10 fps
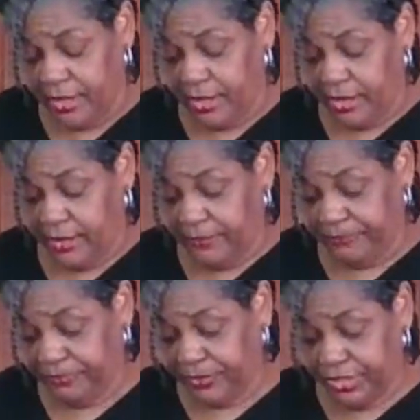Um,
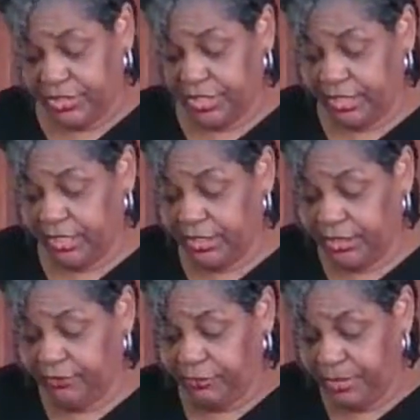it's just
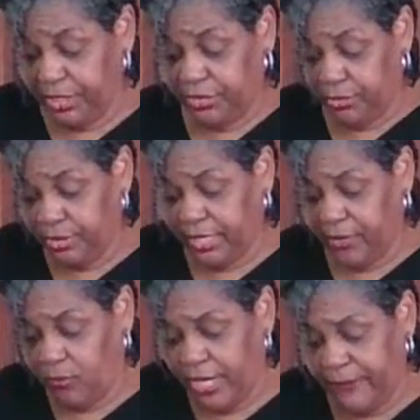easier for me to do it
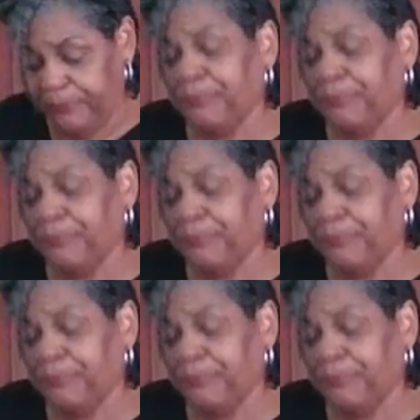that way,